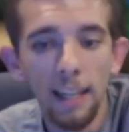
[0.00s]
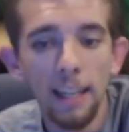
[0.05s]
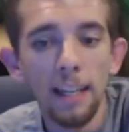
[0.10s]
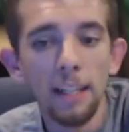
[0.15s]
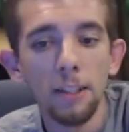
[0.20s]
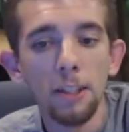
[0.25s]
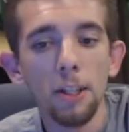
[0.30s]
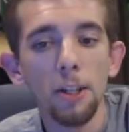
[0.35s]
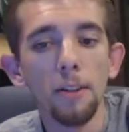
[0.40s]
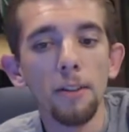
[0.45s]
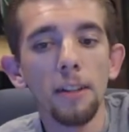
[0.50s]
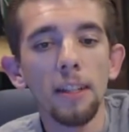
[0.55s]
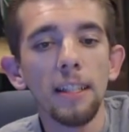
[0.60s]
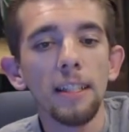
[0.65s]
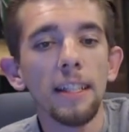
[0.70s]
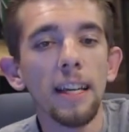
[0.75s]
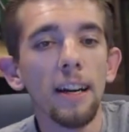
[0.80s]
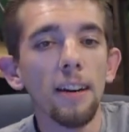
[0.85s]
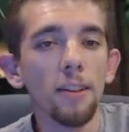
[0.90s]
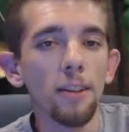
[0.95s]
is currently
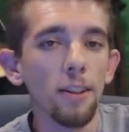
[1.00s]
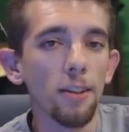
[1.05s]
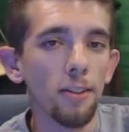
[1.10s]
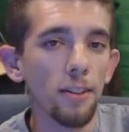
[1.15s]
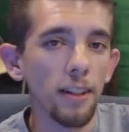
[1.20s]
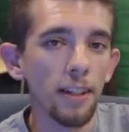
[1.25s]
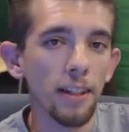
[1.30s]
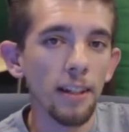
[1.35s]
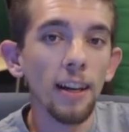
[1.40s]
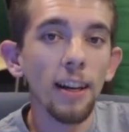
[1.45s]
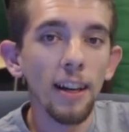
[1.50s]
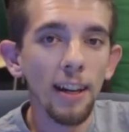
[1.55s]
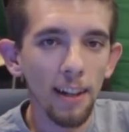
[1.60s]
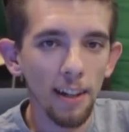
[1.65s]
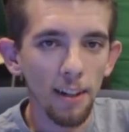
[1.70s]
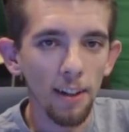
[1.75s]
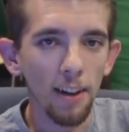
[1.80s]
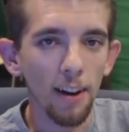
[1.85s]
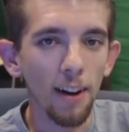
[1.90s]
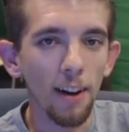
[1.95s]
downloading
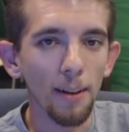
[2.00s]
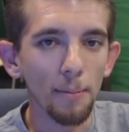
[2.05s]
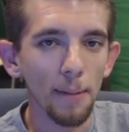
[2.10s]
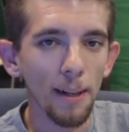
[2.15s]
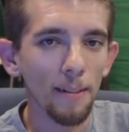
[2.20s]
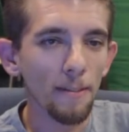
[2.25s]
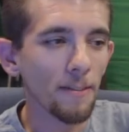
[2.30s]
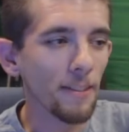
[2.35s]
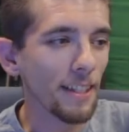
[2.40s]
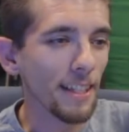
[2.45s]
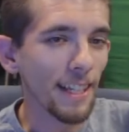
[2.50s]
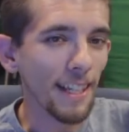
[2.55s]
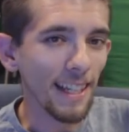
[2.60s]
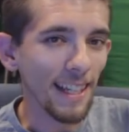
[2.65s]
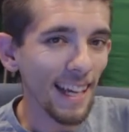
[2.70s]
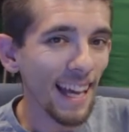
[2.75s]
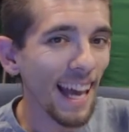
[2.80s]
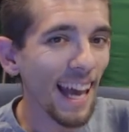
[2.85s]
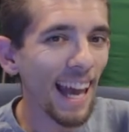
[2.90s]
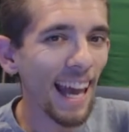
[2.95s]
on my
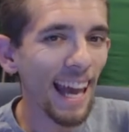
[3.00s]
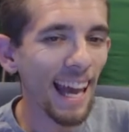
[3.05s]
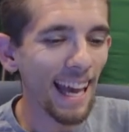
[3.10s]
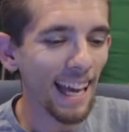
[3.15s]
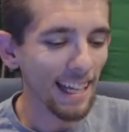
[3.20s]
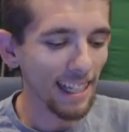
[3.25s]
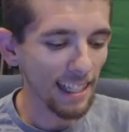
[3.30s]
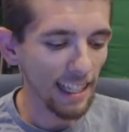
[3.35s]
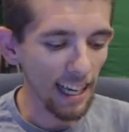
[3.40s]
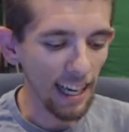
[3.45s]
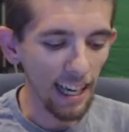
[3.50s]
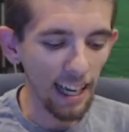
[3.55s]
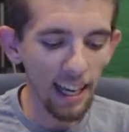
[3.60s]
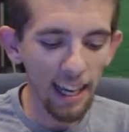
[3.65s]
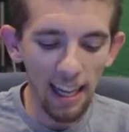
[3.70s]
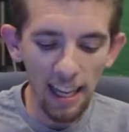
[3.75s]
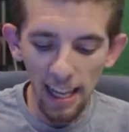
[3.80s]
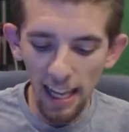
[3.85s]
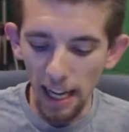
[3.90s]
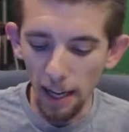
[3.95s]
Vita. Heck yeah.
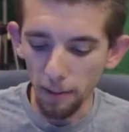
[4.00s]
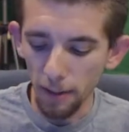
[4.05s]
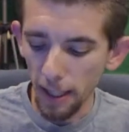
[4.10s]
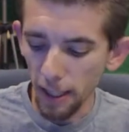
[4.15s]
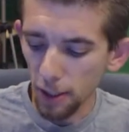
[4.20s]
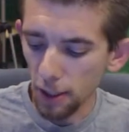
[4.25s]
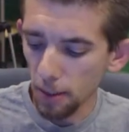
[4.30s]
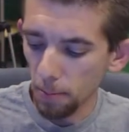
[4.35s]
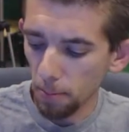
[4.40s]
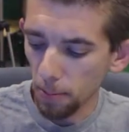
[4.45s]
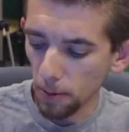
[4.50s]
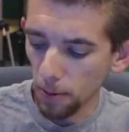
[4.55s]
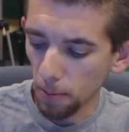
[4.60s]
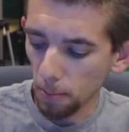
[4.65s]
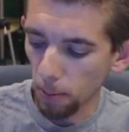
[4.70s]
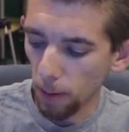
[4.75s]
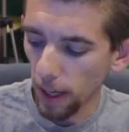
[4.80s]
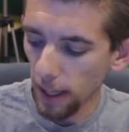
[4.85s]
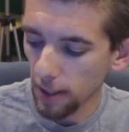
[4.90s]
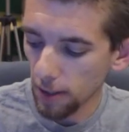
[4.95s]
And I was actually
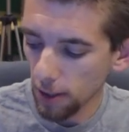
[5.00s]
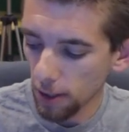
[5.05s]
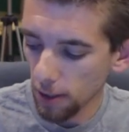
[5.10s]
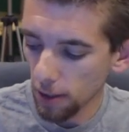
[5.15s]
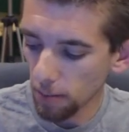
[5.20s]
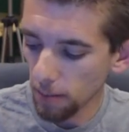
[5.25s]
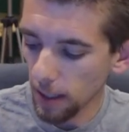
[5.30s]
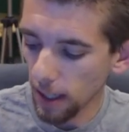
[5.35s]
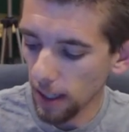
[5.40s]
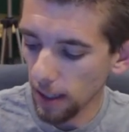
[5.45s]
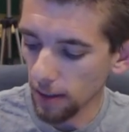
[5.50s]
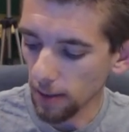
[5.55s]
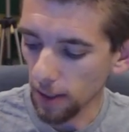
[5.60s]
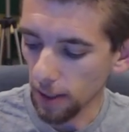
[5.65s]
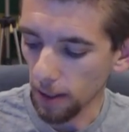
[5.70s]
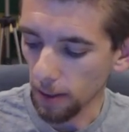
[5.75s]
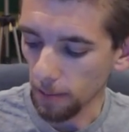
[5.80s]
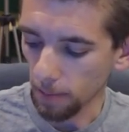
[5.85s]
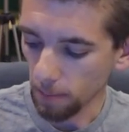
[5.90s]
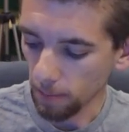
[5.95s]
surprised too because
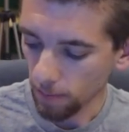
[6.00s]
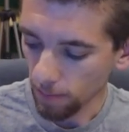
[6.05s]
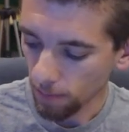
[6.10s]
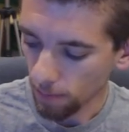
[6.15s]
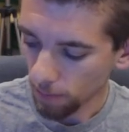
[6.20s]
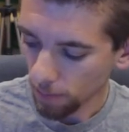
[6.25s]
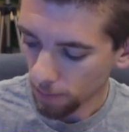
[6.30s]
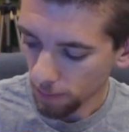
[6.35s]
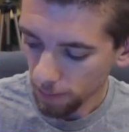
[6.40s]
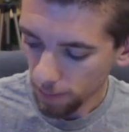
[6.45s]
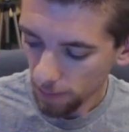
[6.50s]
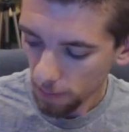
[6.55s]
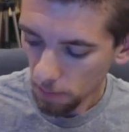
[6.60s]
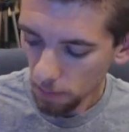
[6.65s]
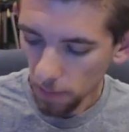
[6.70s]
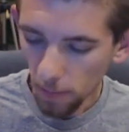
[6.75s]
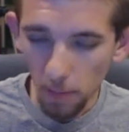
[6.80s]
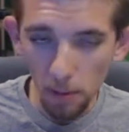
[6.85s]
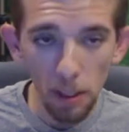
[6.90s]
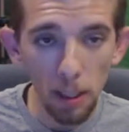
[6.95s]
um,
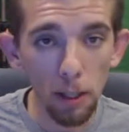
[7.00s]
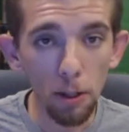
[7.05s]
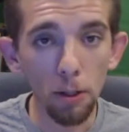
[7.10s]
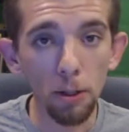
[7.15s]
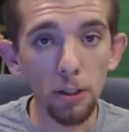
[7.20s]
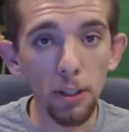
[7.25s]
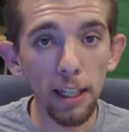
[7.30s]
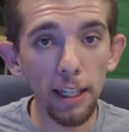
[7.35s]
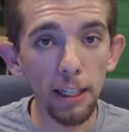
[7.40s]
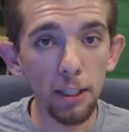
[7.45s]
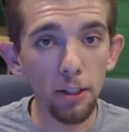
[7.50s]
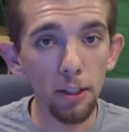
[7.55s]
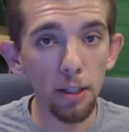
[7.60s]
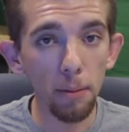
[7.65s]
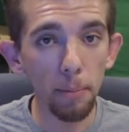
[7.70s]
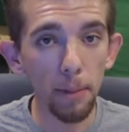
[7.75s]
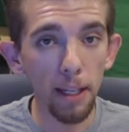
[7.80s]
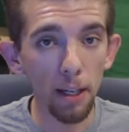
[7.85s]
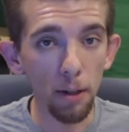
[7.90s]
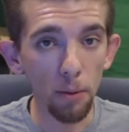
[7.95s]
it looks like it's going
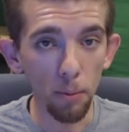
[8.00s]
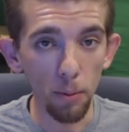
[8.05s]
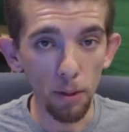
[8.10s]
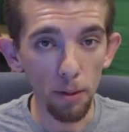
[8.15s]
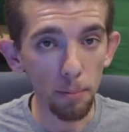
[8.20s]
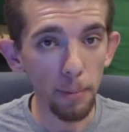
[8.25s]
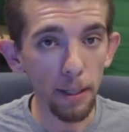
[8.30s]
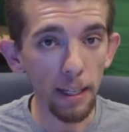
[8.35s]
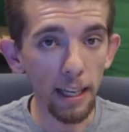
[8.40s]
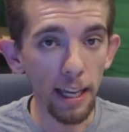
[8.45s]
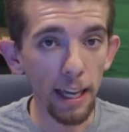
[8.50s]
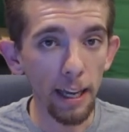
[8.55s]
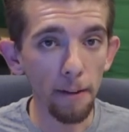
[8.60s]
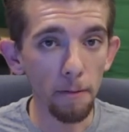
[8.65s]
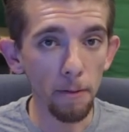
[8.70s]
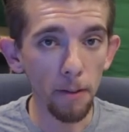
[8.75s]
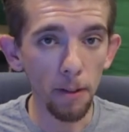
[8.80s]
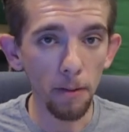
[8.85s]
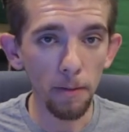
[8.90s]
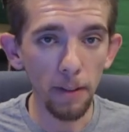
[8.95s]
to be a real big
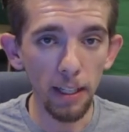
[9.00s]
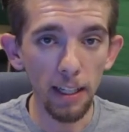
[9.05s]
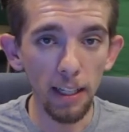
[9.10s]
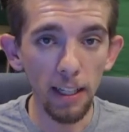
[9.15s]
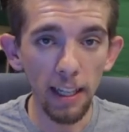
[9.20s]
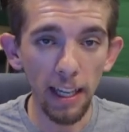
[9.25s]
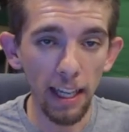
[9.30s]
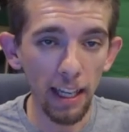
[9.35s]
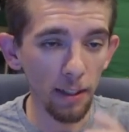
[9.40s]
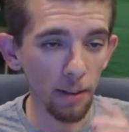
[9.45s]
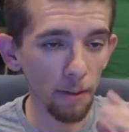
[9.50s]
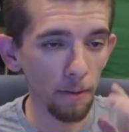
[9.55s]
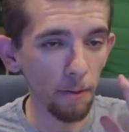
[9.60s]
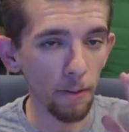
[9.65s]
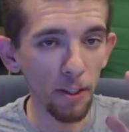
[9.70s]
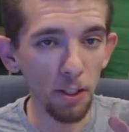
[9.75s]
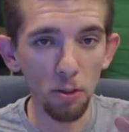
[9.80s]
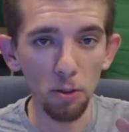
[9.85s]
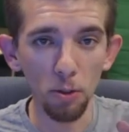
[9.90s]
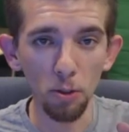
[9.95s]
hit for the Vita and the
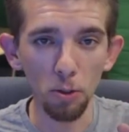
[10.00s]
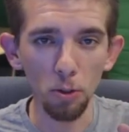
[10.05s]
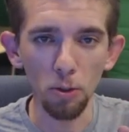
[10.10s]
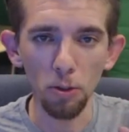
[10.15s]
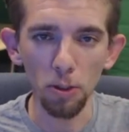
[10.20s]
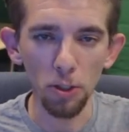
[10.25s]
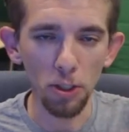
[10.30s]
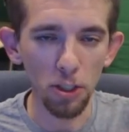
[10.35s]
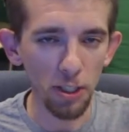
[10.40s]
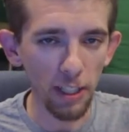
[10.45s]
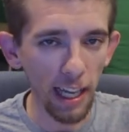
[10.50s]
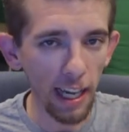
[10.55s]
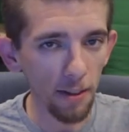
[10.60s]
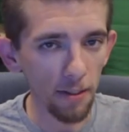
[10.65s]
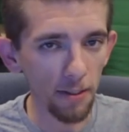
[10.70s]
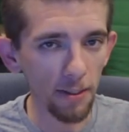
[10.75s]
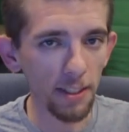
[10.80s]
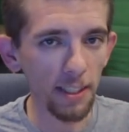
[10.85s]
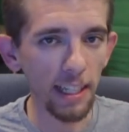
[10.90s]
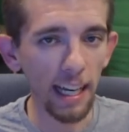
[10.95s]
visuals look just
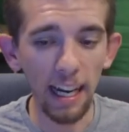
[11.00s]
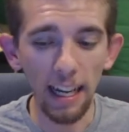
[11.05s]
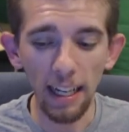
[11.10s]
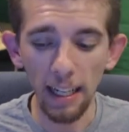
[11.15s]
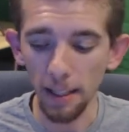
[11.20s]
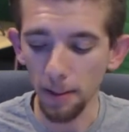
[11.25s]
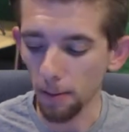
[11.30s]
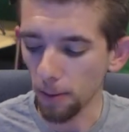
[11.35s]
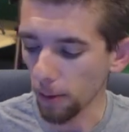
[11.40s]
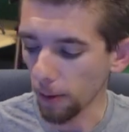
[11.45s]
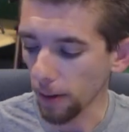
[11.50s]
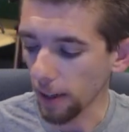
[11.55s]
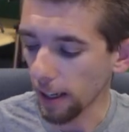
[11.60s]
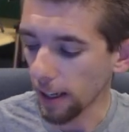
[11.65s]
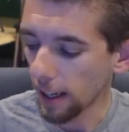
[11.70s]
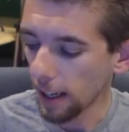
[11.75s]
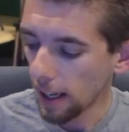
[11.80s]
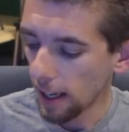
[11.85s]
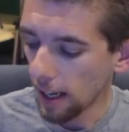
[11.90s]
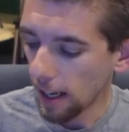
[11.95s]
outstanding for
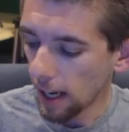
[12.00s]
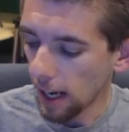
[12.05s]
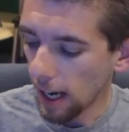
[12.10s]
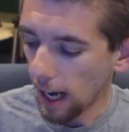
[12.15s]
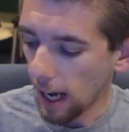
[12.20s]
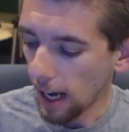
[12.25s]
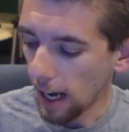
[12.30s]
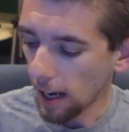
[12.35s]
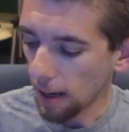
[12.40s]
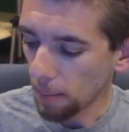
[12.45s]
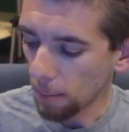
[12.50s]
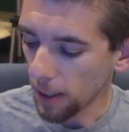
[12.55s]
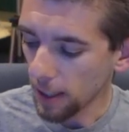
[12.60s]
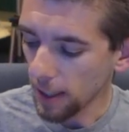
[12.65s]
it. Um,